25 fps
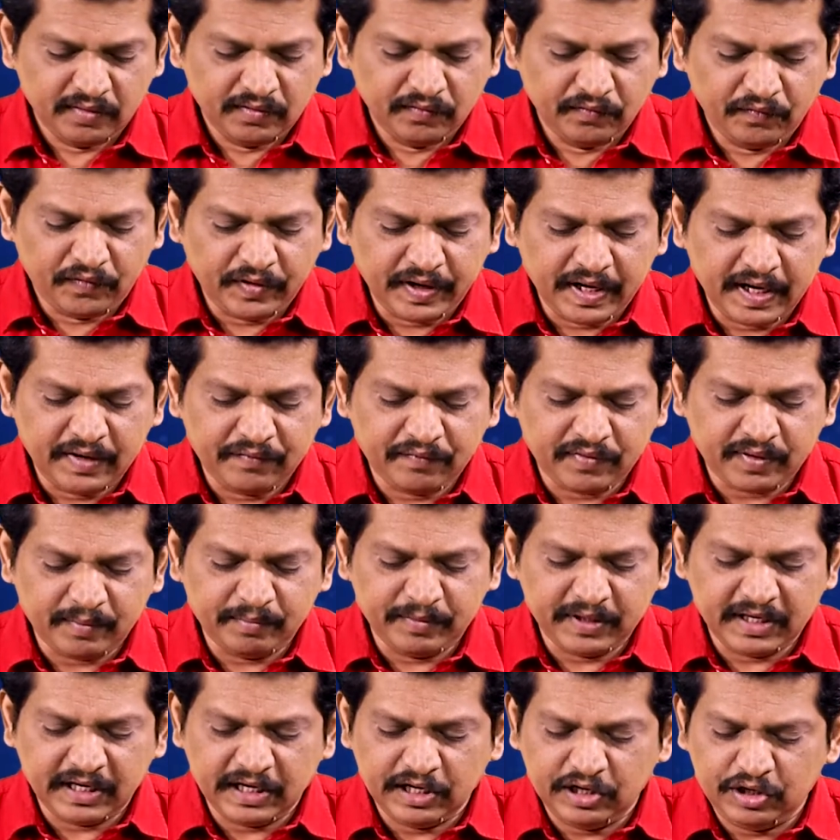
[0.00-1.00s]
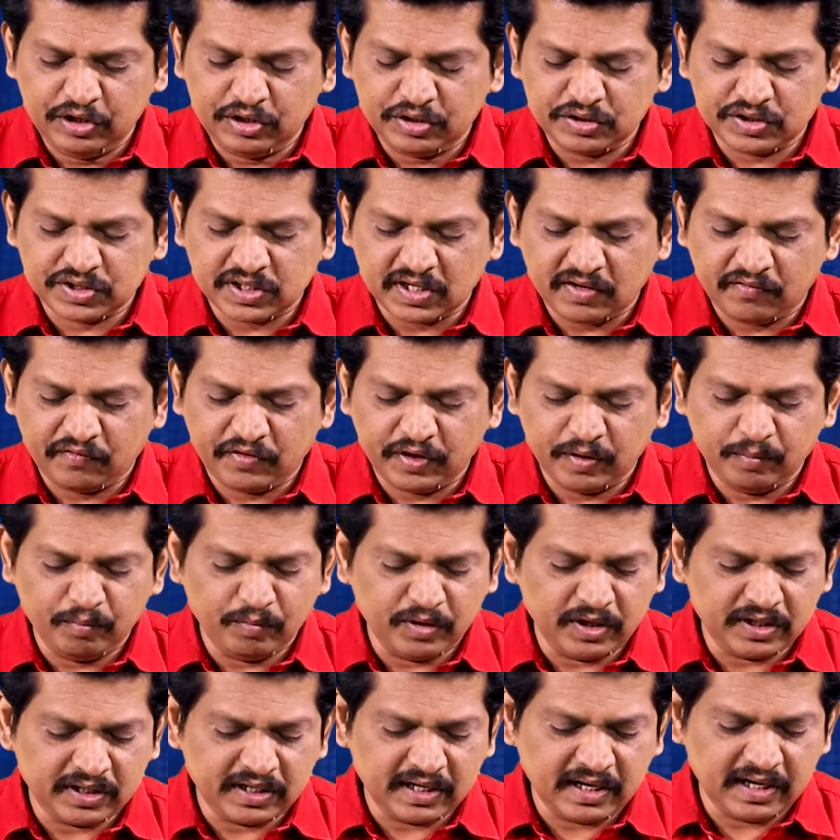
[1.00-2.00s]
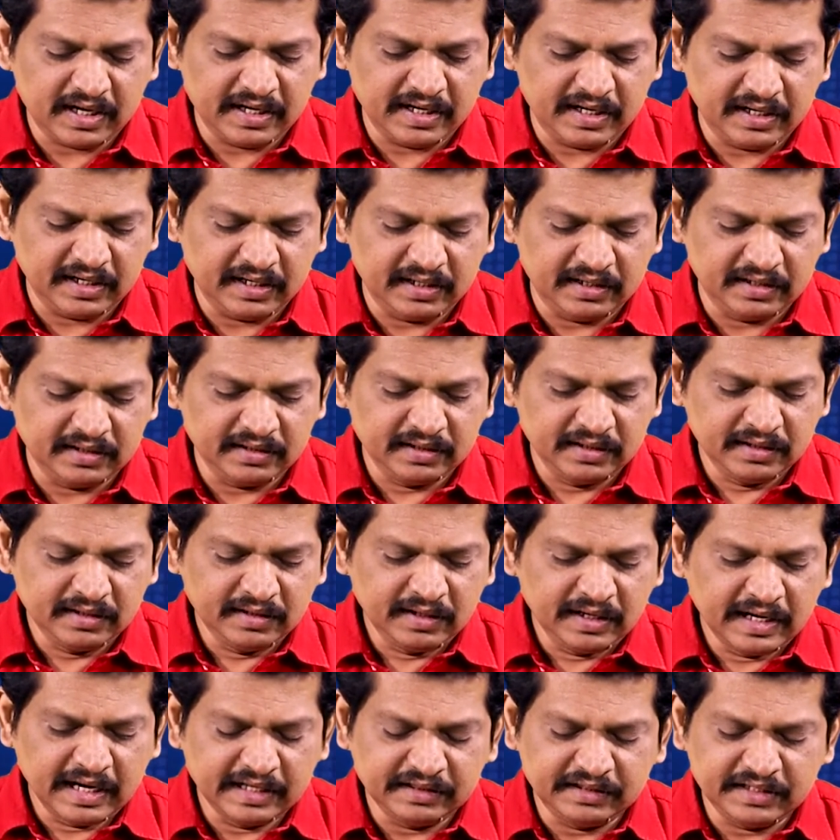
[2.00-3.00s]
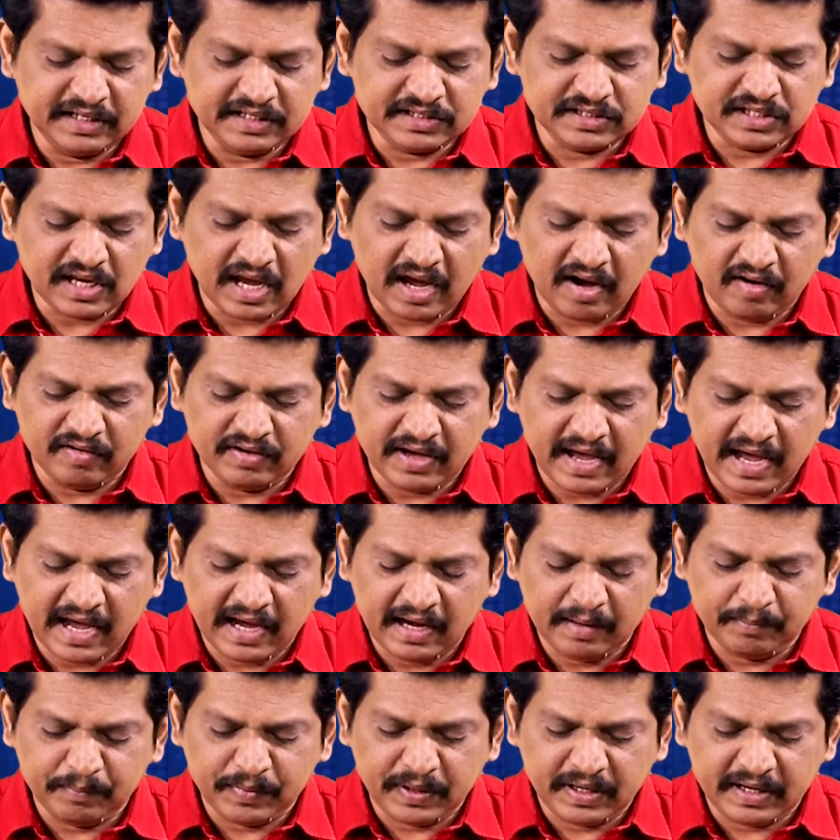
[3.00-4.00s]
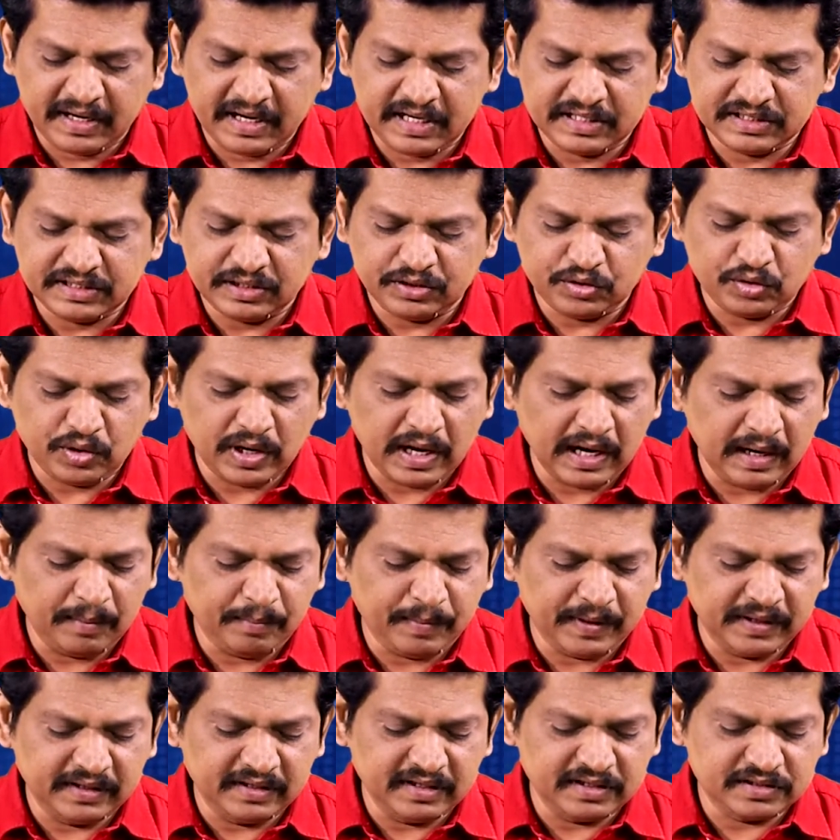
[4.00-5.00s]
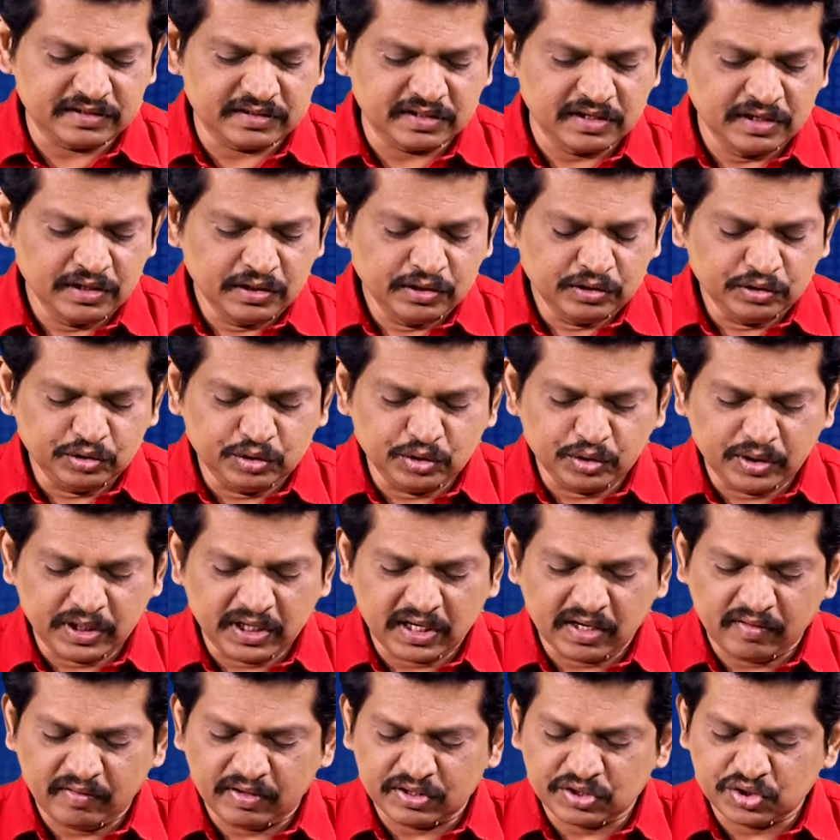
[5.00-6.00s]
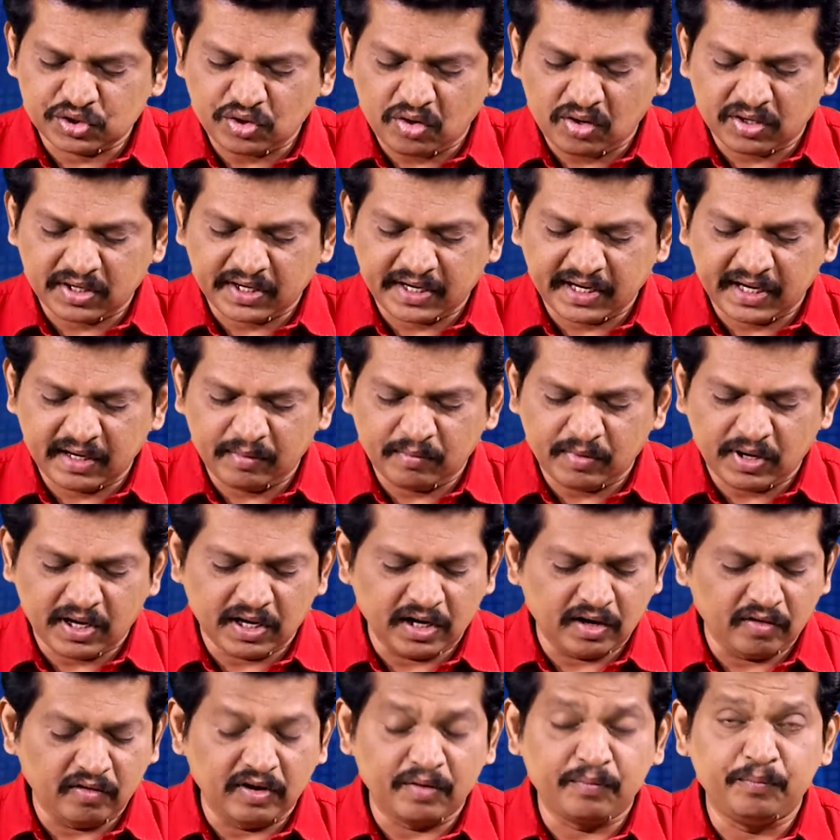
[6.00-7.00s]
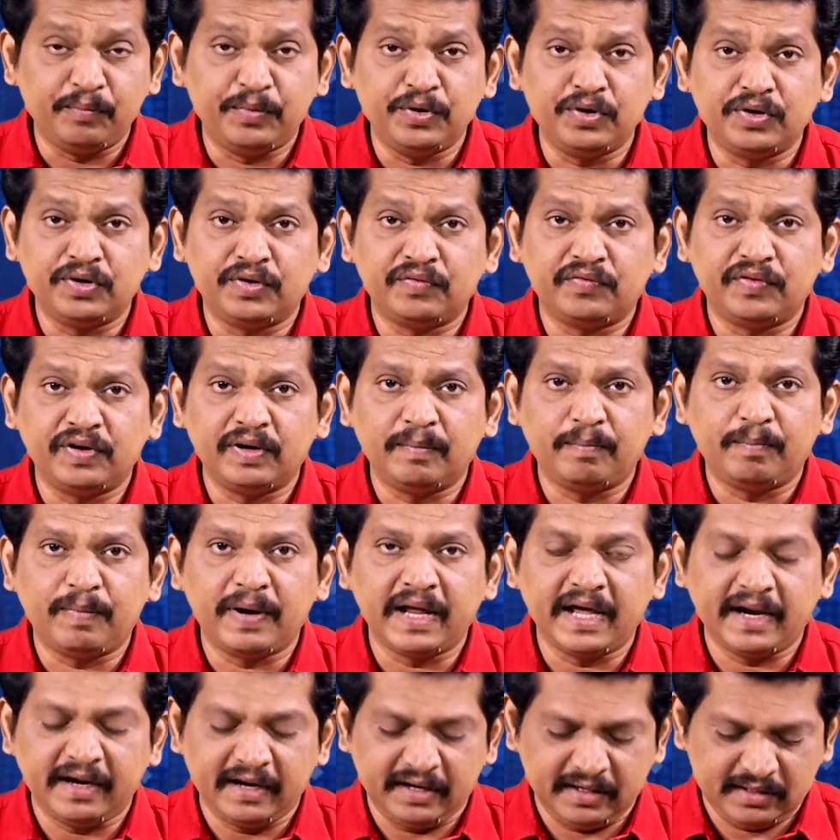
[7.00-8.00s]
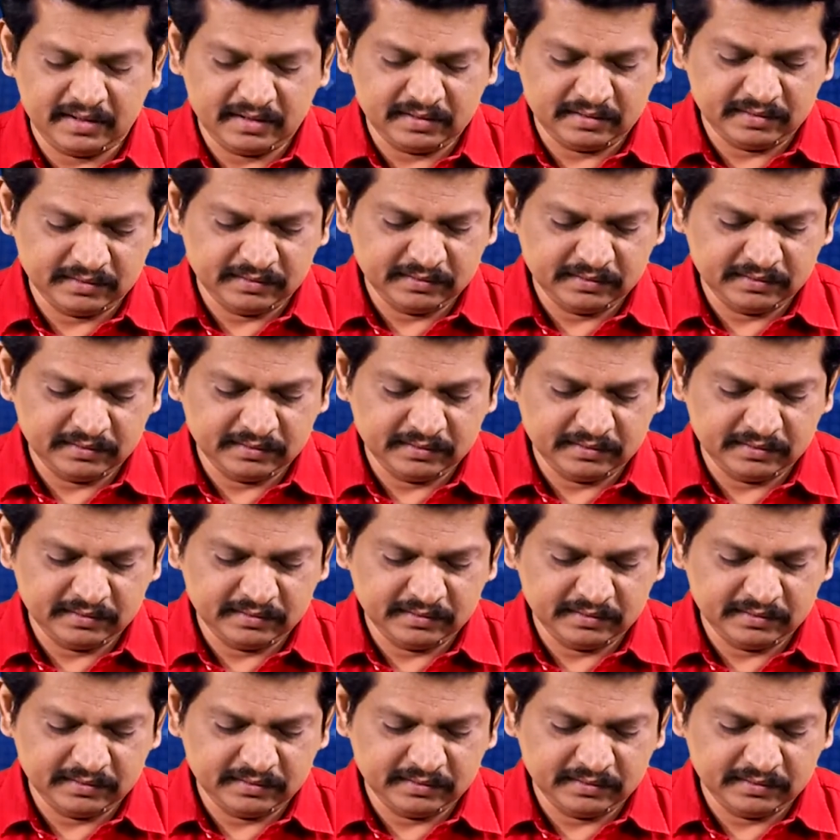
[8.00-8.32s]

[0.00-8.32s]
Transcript: Freed from the illusion of immortality, atheists have ample reason to help others during our short time on our beautiful planet.